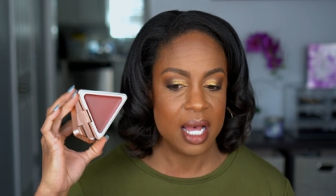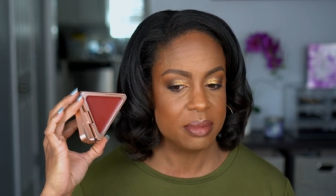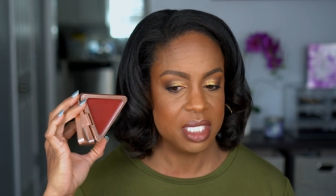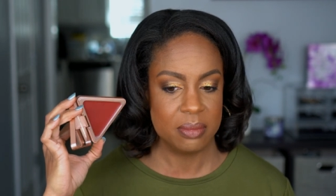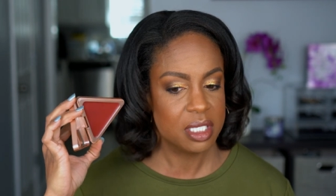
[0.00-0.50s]

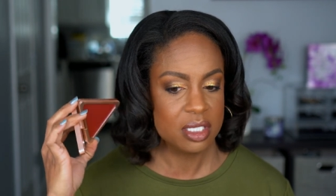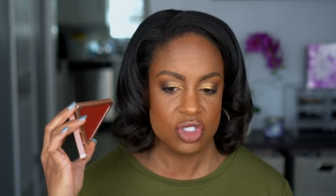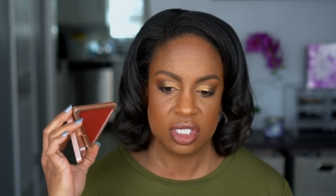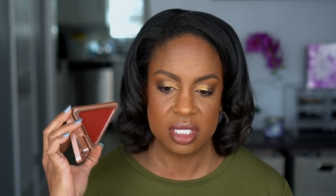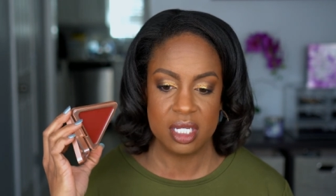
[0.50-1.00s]
I'm tempted to
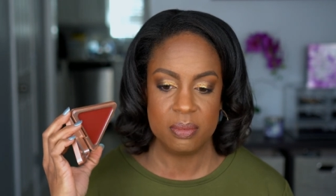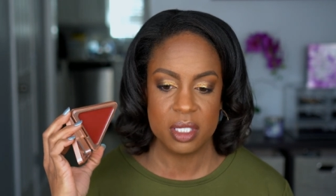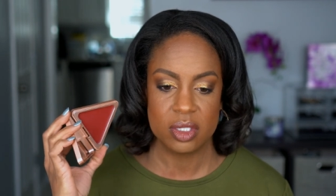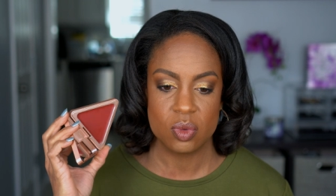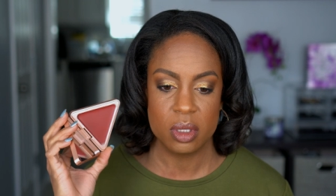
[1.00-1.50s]
just keep
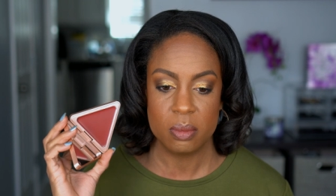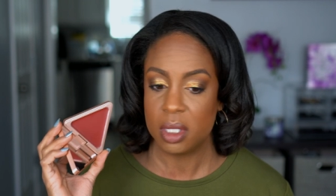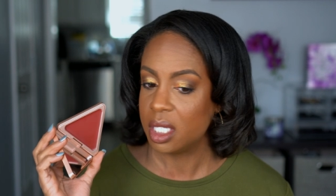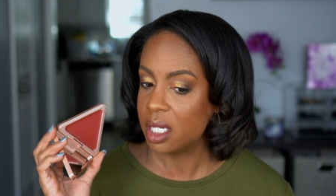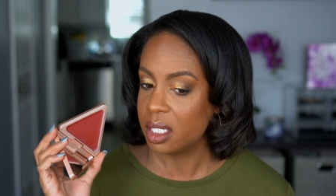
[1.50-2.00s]
this one
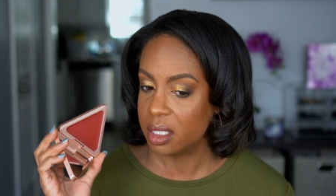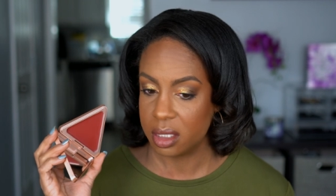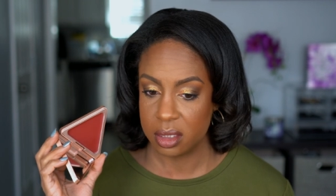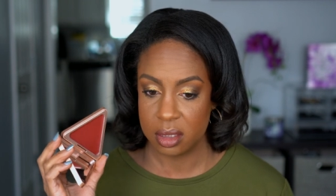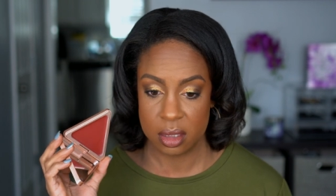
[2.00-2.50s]

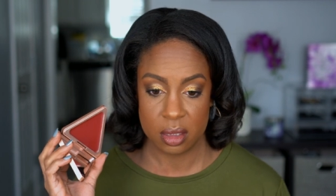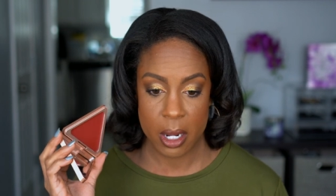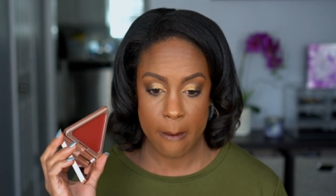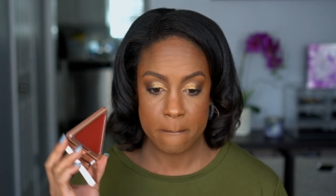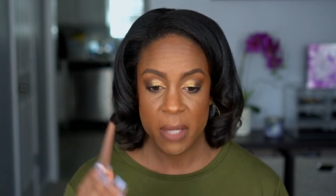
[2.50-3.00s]
because
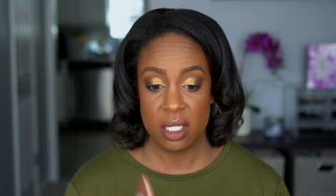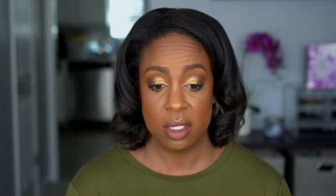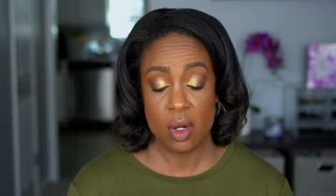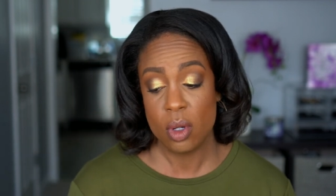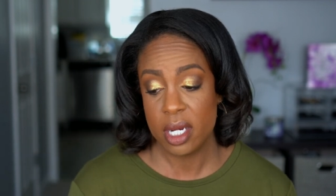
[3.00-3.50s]

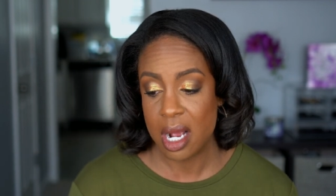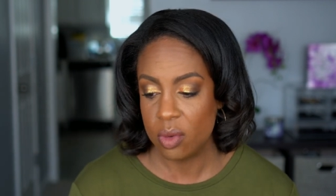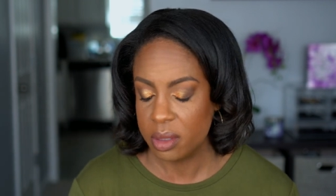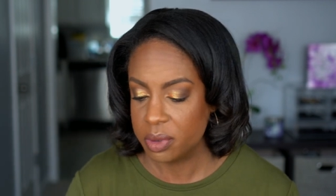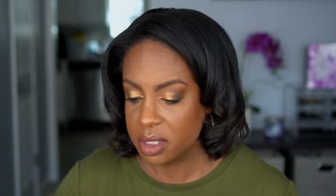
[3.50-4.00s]
you know what? I
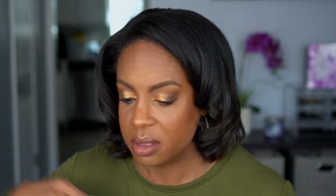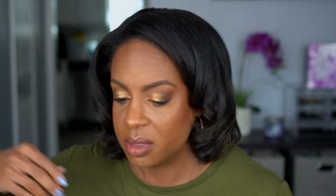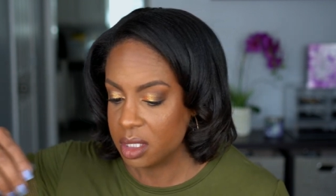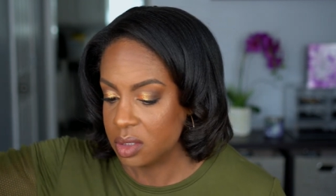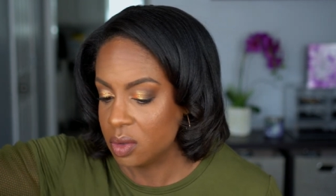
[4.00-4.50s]
want to put some
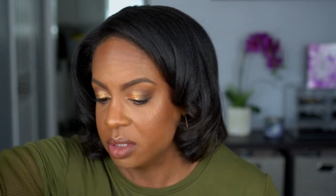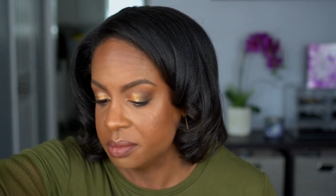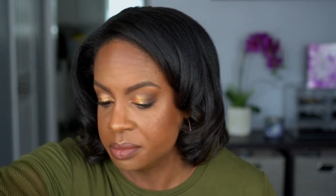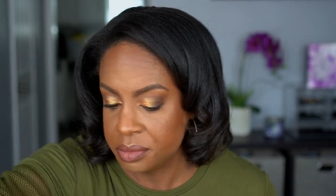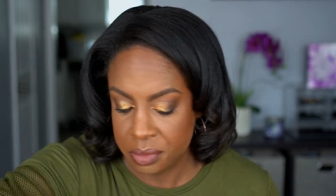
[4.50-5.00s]
of this
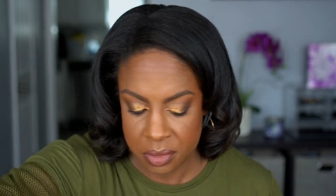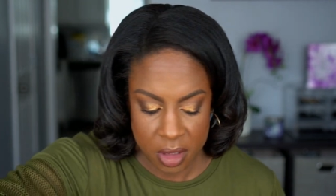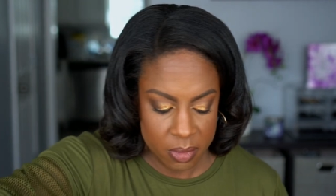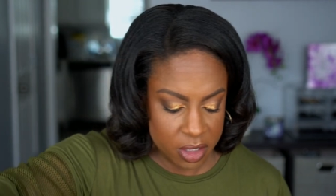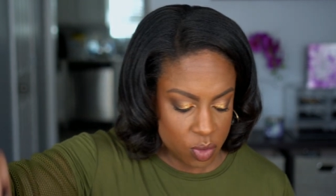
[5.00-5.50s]
on
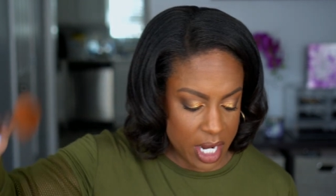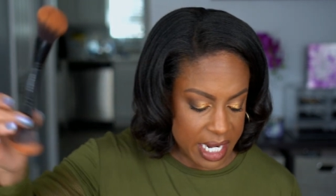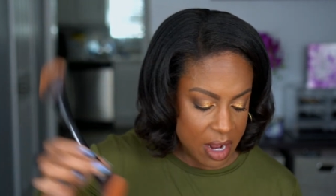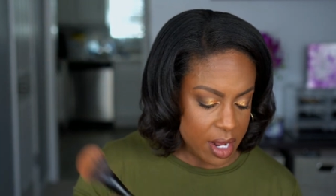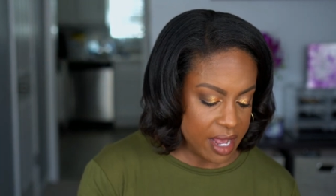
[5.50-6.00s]
because right
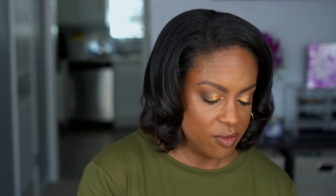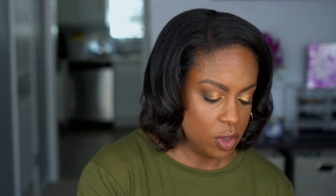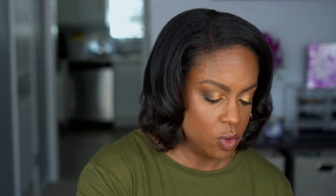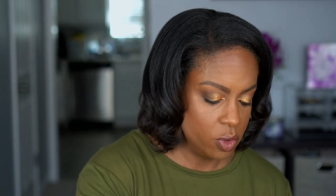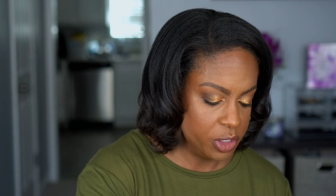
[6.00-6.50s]
now I have
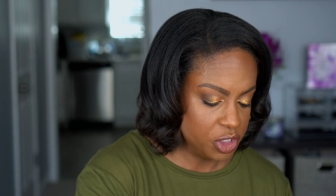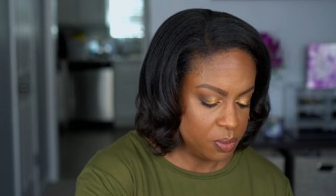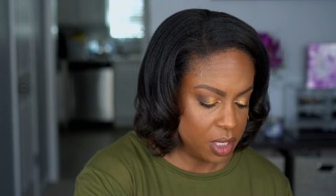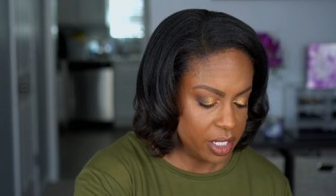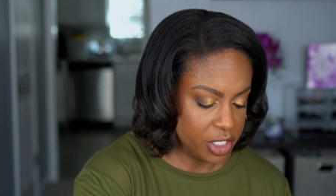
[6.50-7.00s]
on an
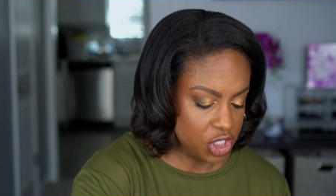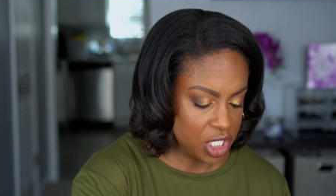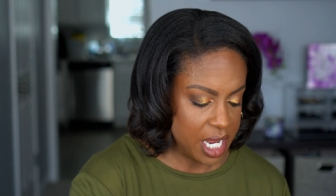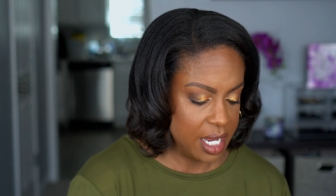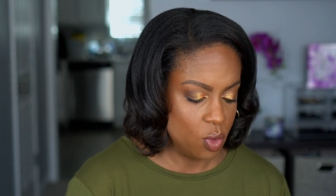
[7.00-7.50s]
orange
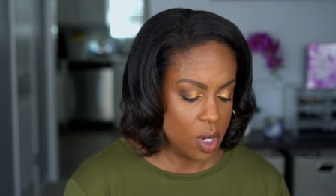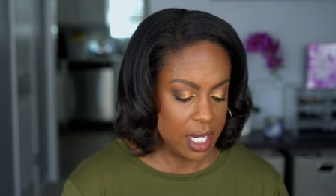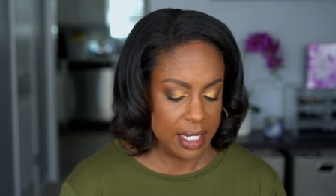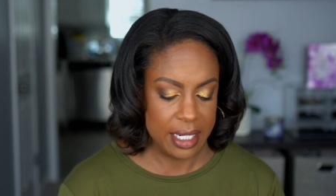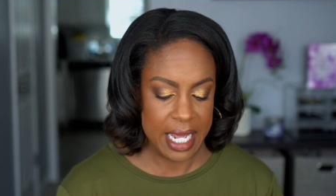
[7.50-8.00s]
blush and
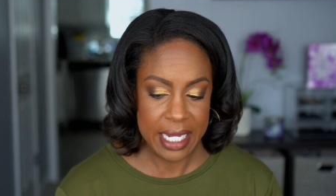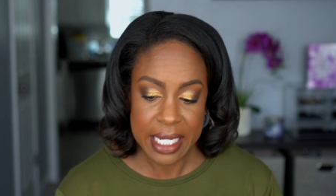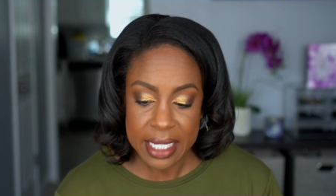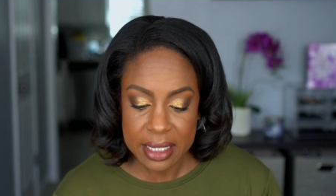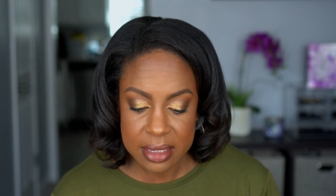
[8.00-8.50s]
while I
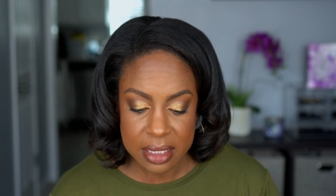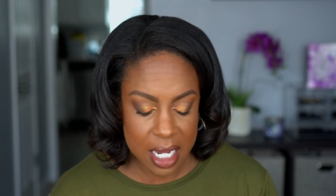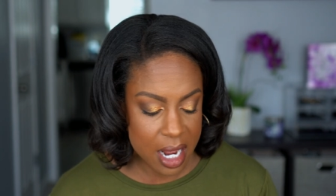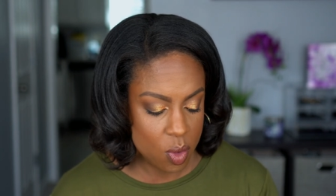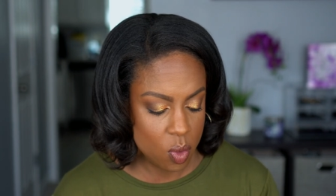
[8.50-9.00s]
like it,
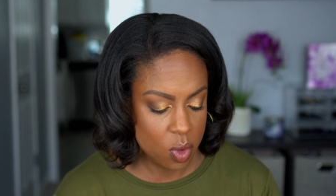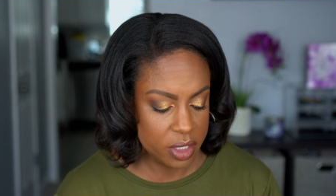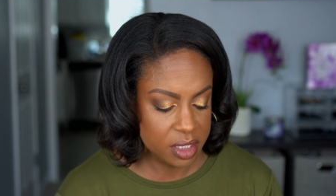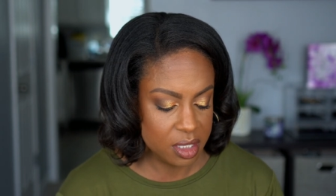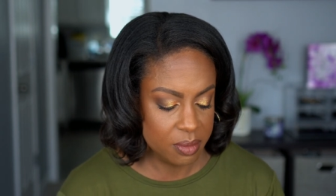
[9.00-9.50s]
I
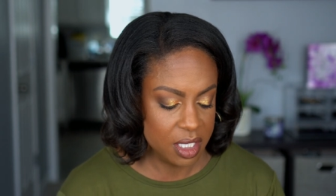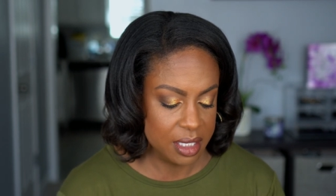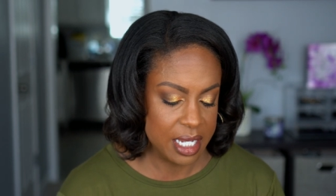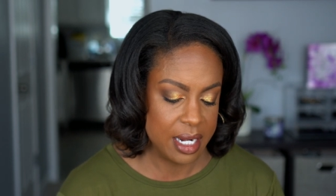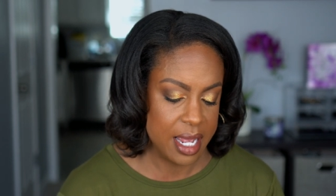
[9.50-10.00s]
want
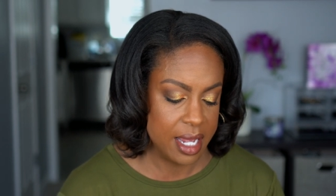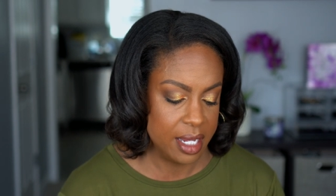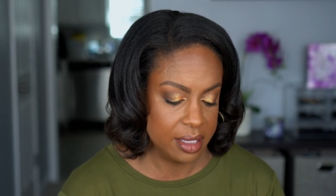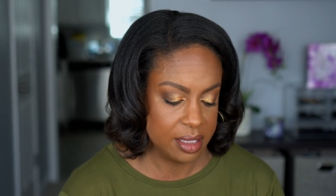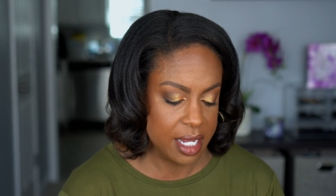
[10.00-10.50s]
something that
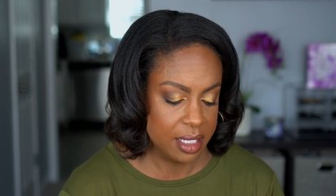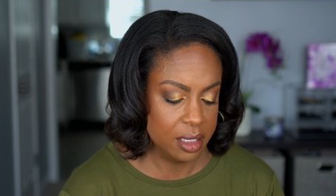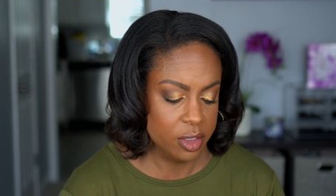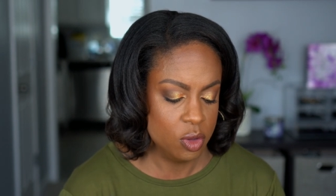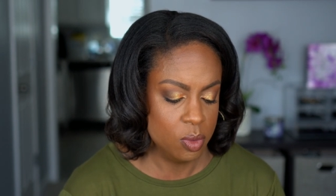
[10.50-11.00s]
has a
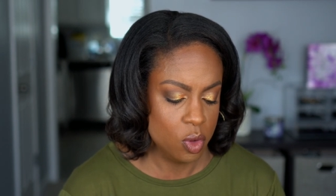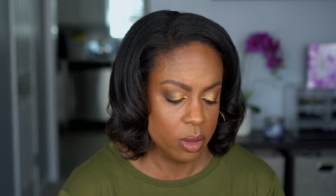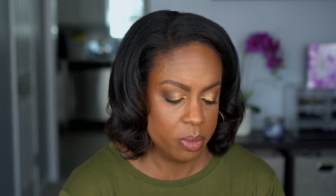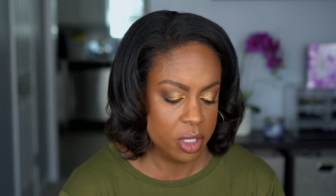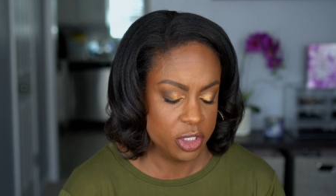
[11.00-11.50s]
little
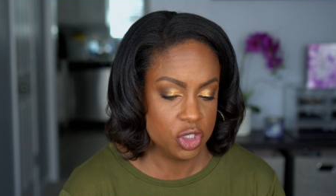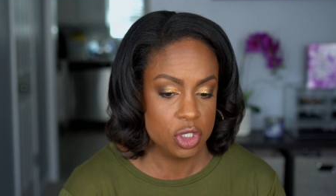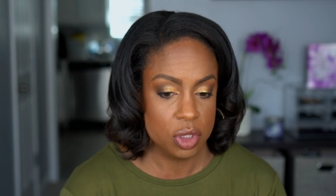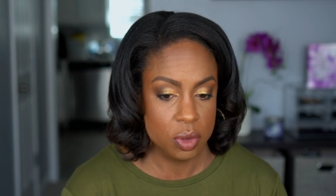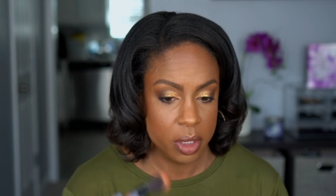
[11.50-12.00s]
more
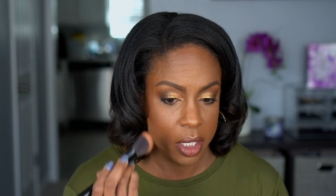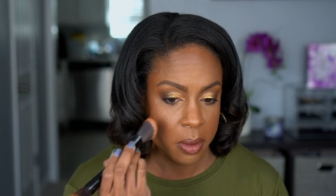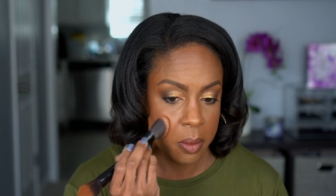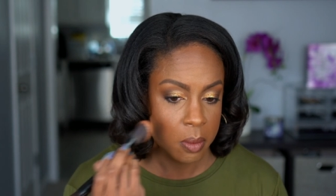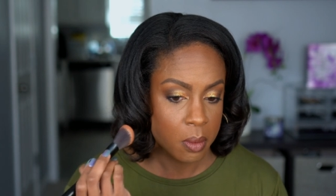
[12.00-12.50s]
punch to it.